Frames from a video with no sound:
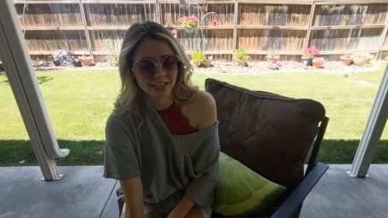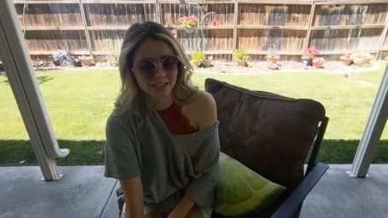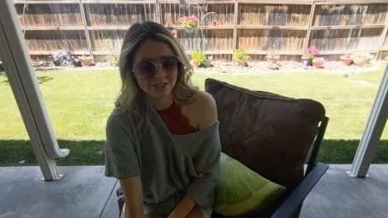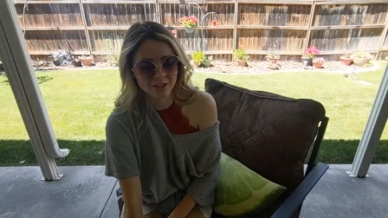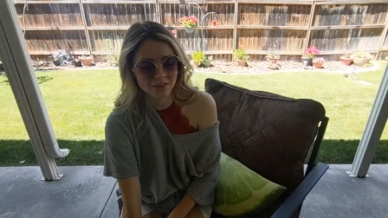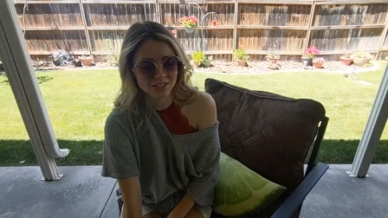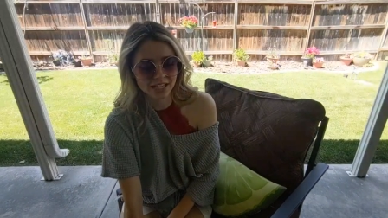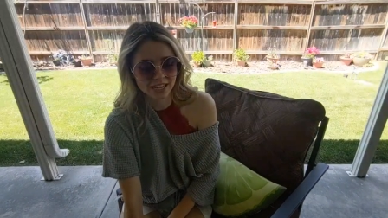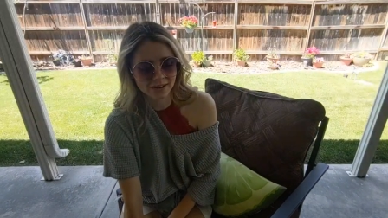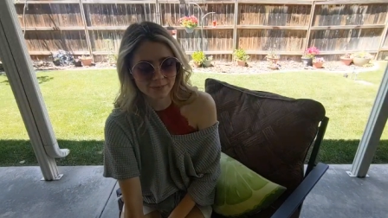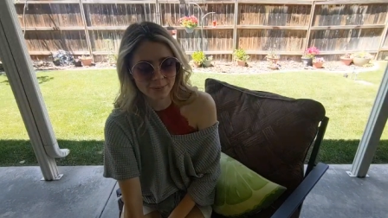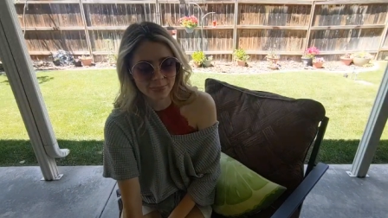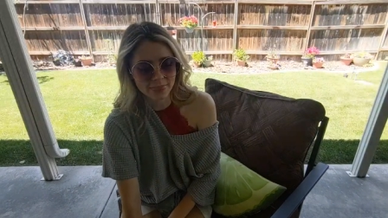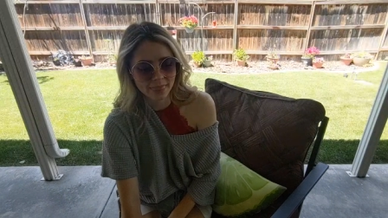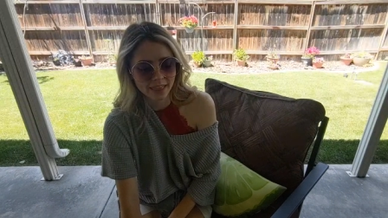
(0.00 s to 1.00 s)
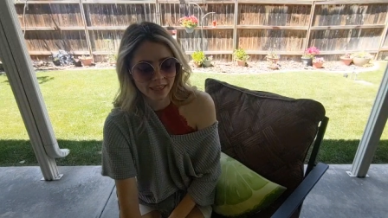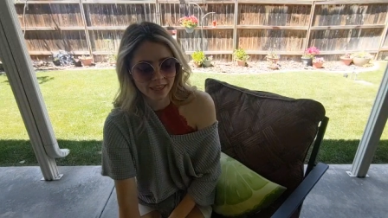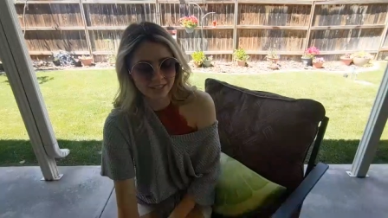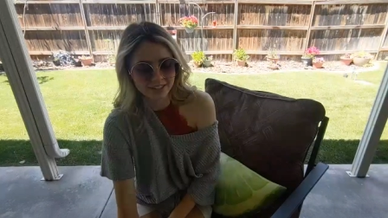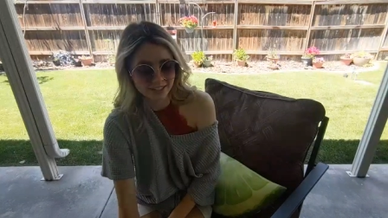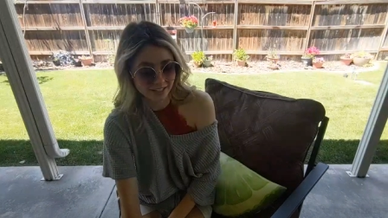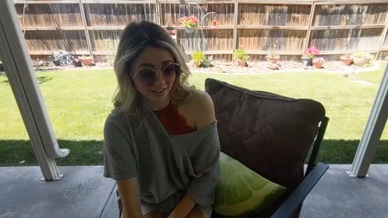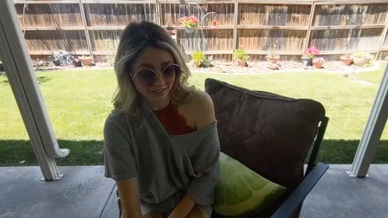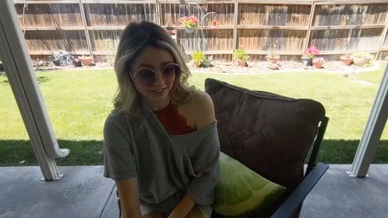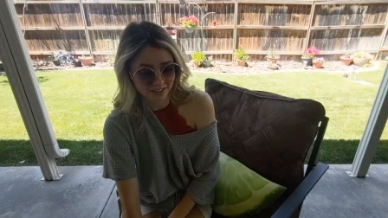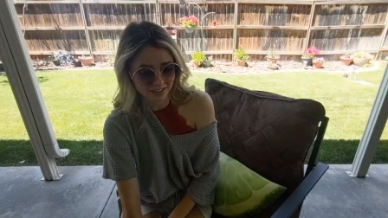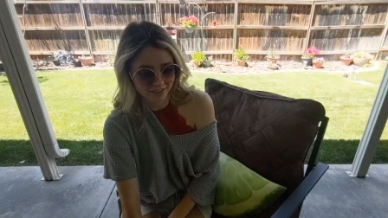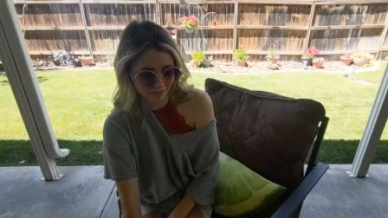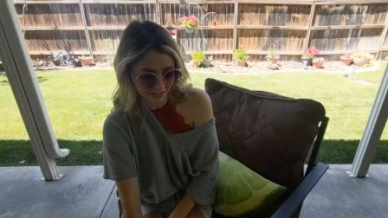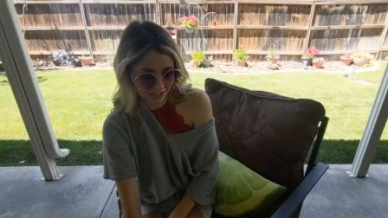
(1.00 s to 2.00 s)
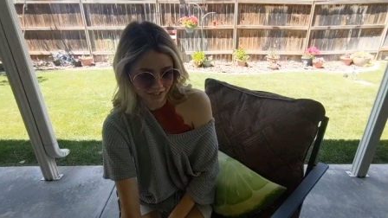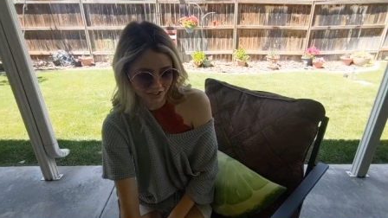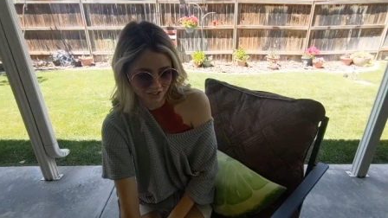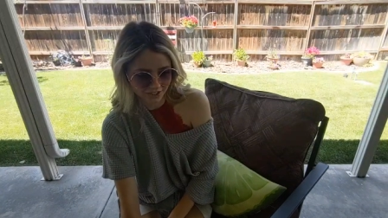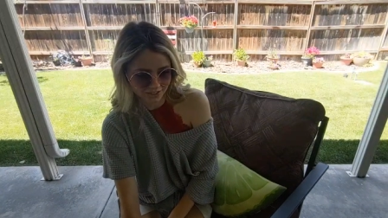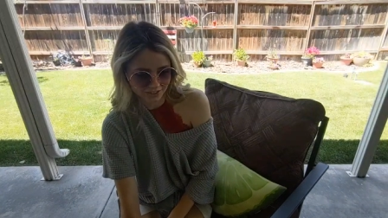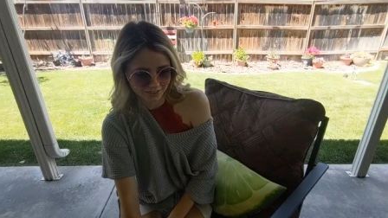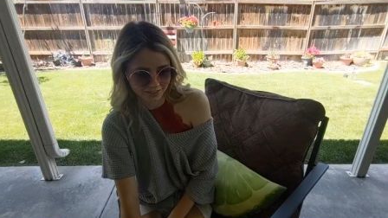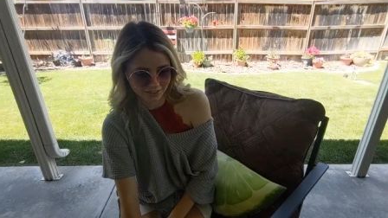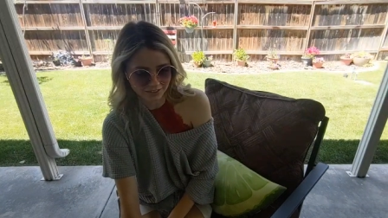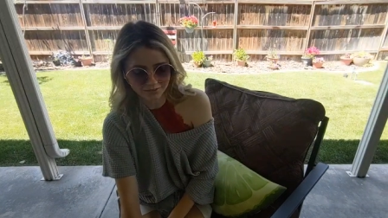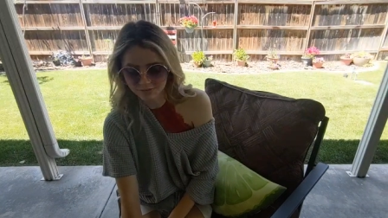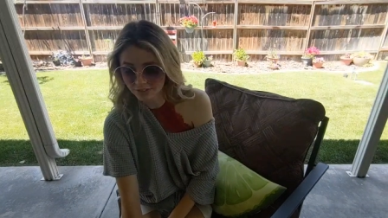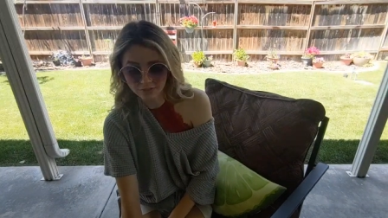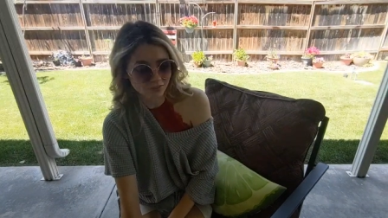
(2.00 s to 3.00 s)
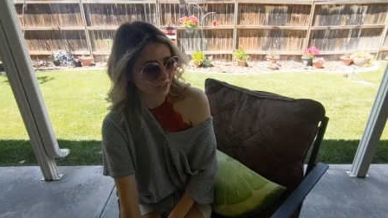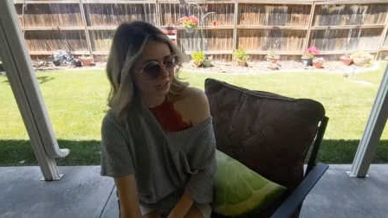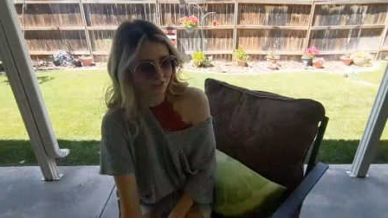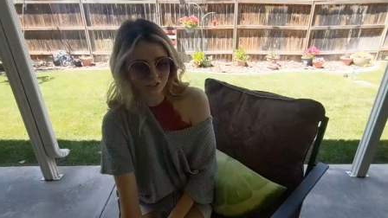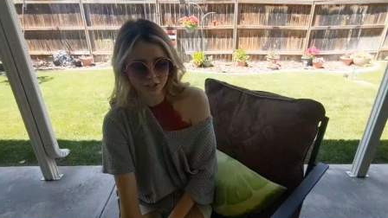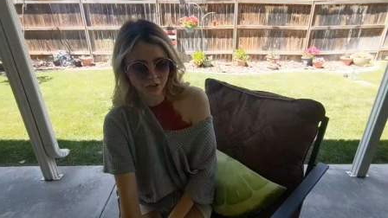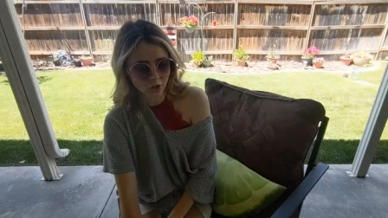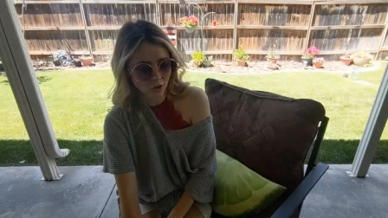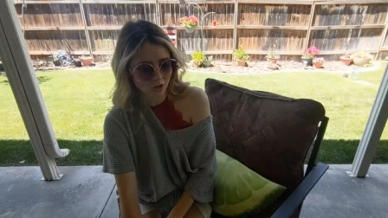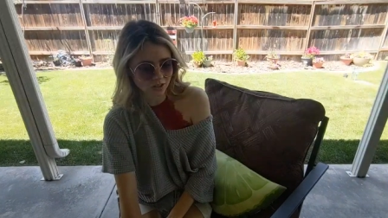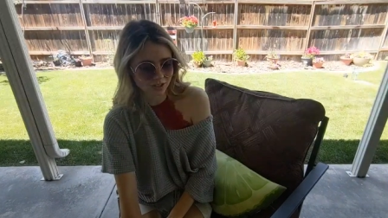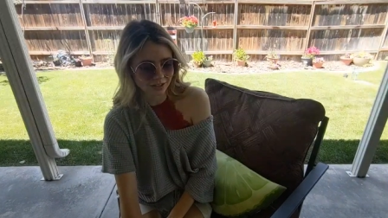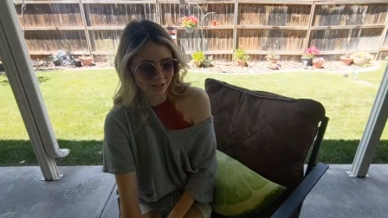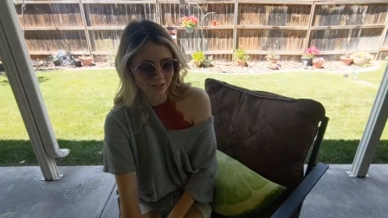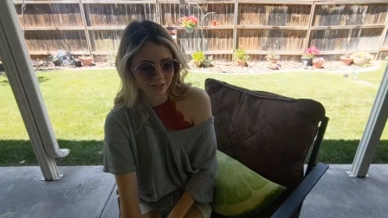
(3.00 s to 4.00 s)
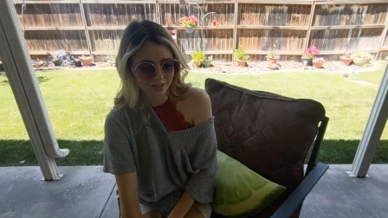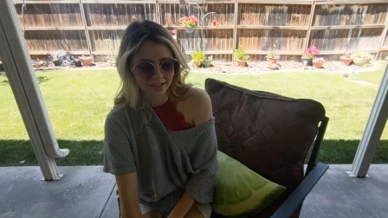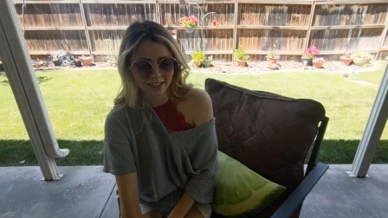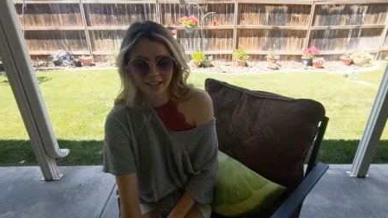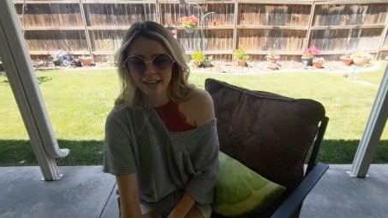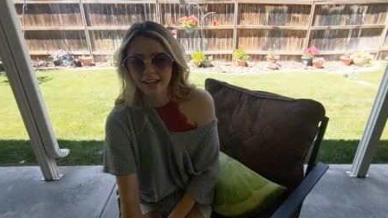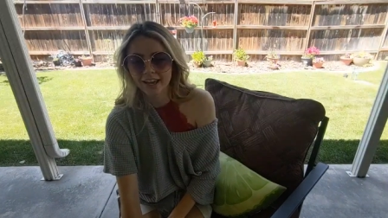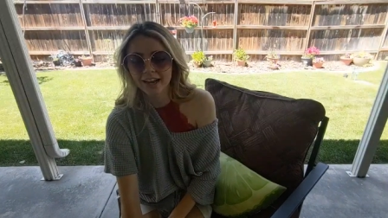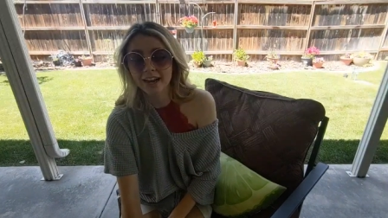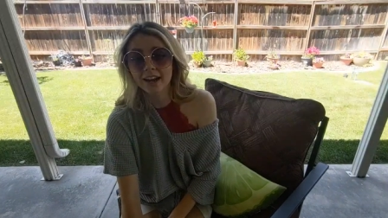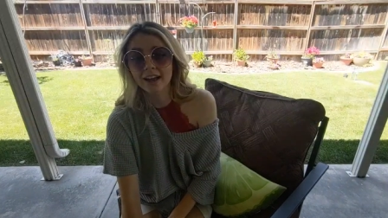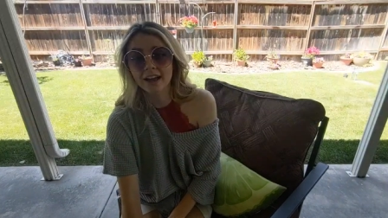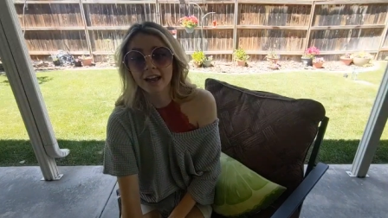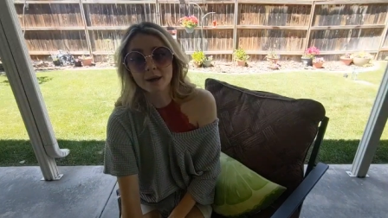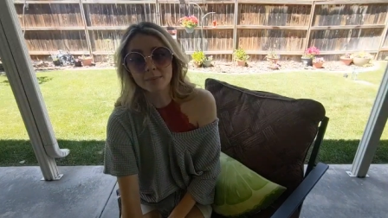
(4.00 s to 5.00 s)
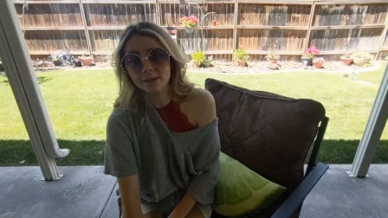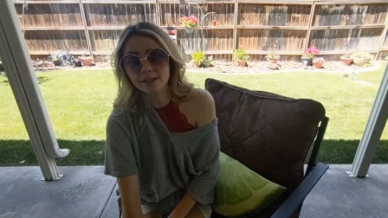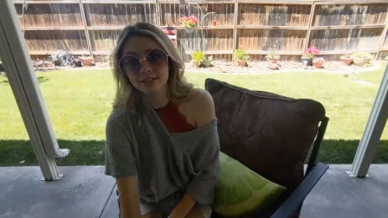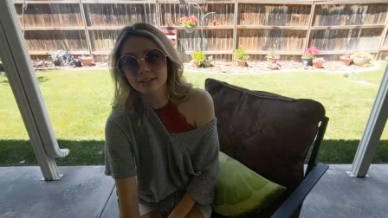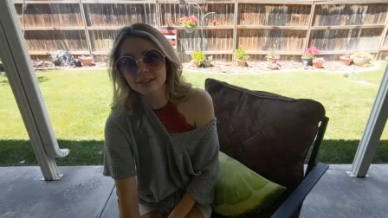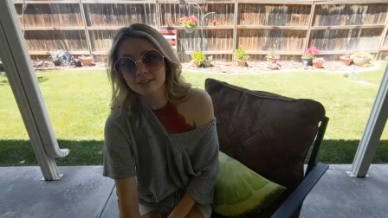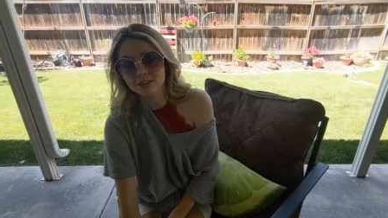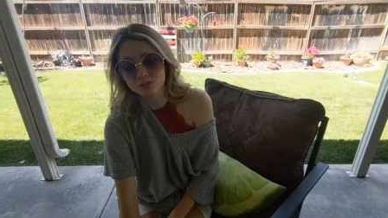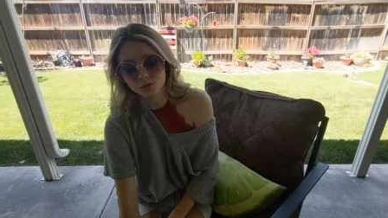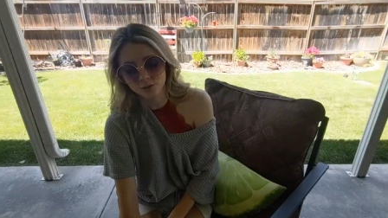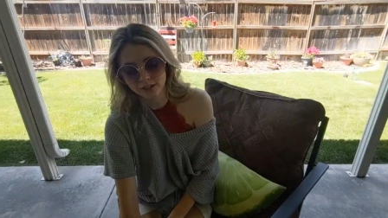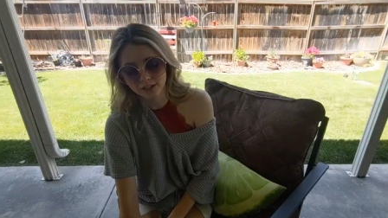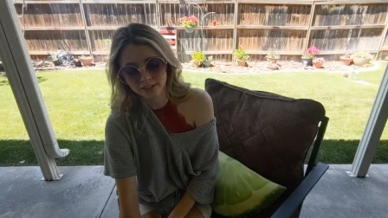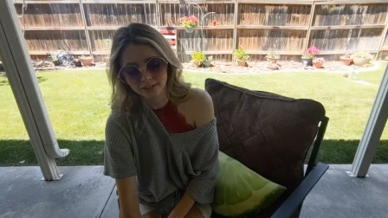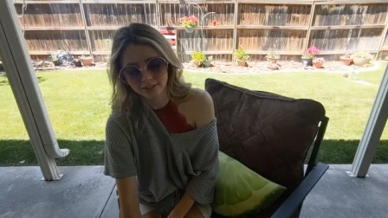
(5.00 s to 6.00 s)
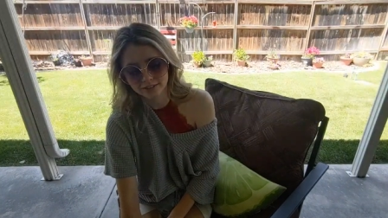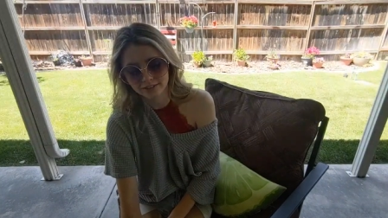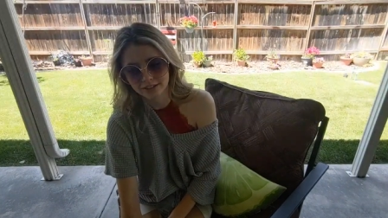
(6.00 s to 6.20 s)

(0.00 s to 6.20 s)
Let's go, Zai. It's done. It's finished. You, you finished it all. Uh, Emma is joining